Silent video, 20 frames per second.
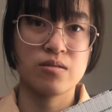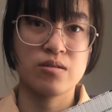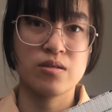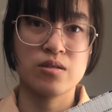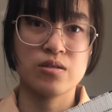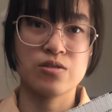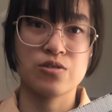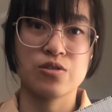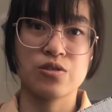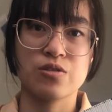
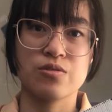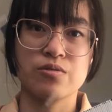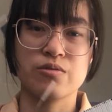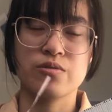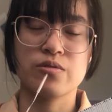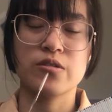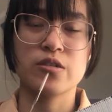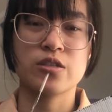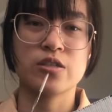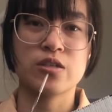So
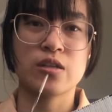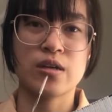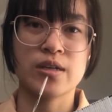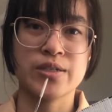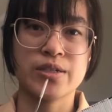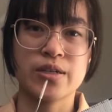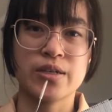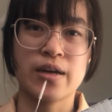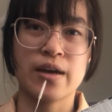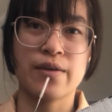I
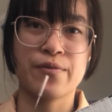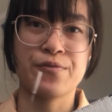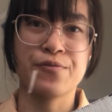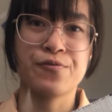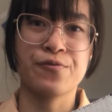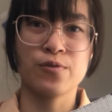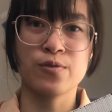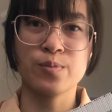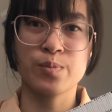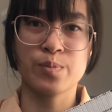should have
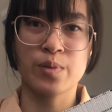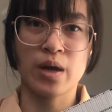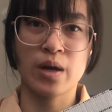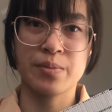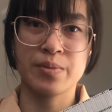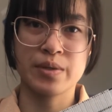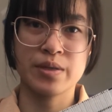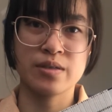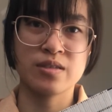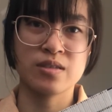4
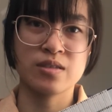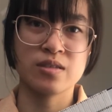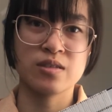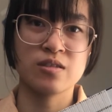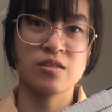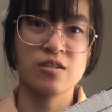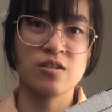bobbins,